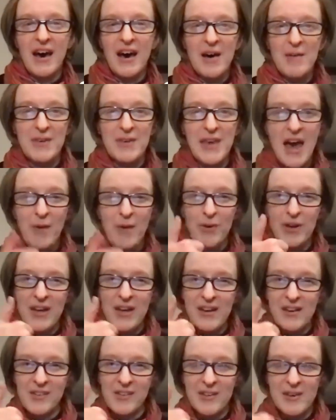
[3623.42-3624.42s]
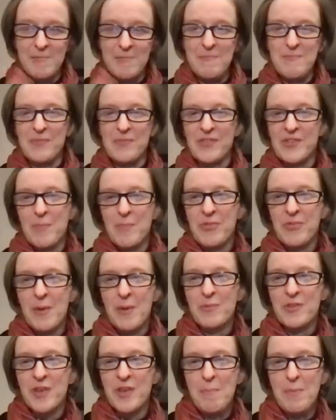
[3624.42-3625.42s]
Yeah, we're getting some thumbs
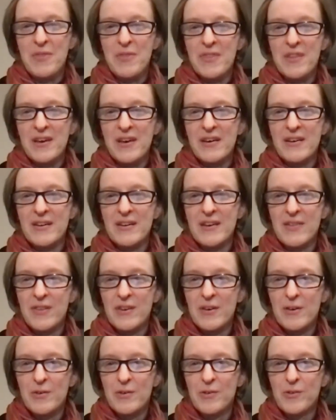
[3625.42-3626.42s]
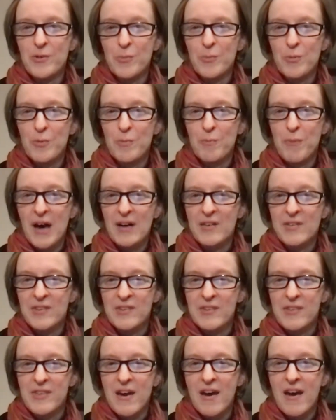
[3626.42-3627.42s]
up in the Zoom room boxes
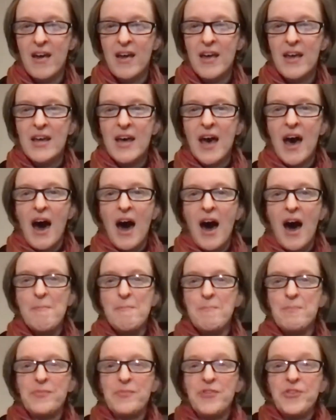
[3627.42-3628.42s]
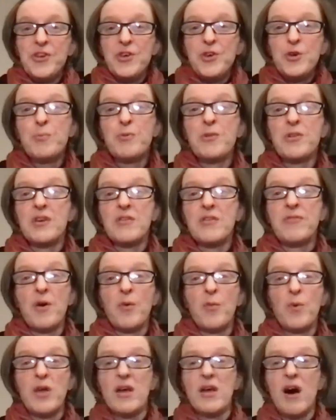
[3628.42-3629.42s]
there. Do you believe that
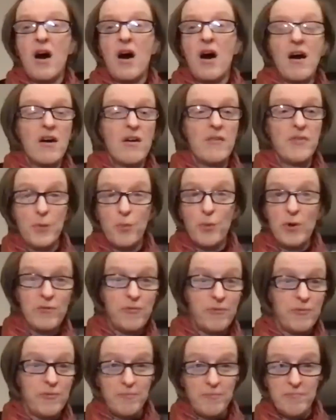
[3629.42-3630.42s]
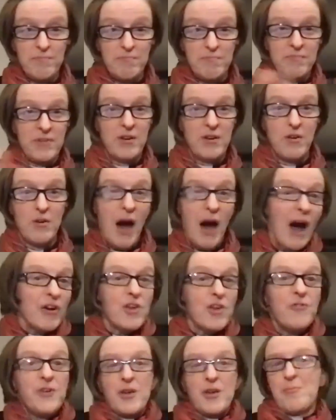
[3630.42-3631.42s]
we've, how do you
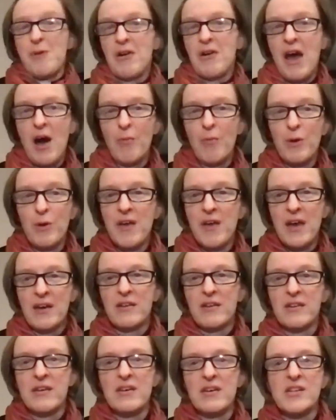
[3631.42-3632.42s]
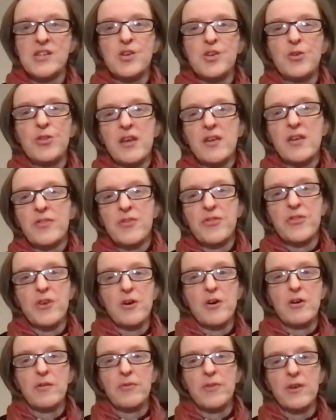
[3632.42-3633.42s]
feel about how we've handled it? Do you think that
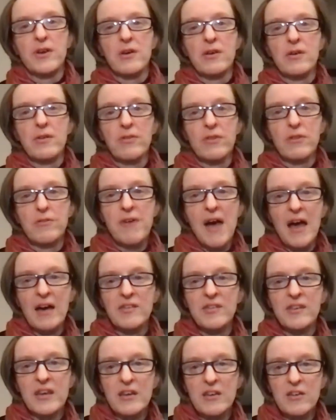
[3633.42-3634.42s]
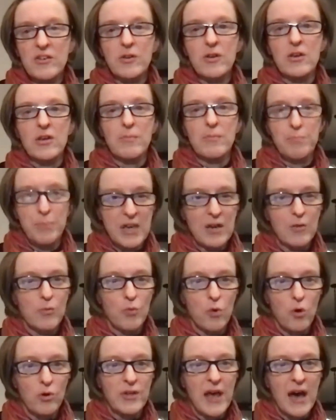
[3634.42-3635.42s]
the vaccine is being
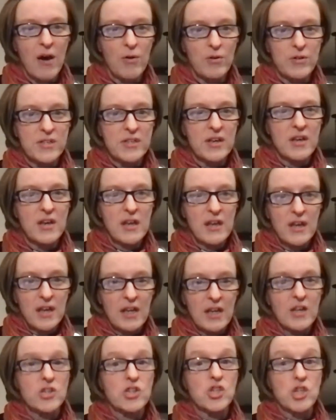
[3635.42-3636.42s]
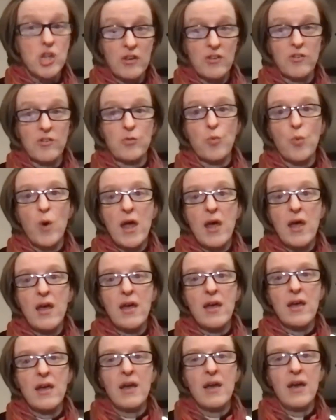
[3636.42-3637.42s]
rolled out in a just
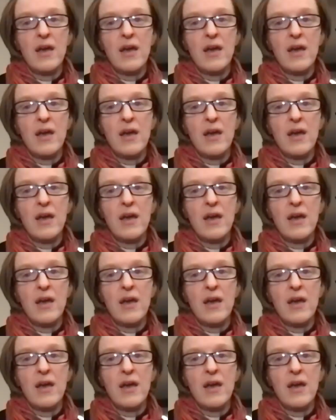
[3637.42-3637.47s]
way?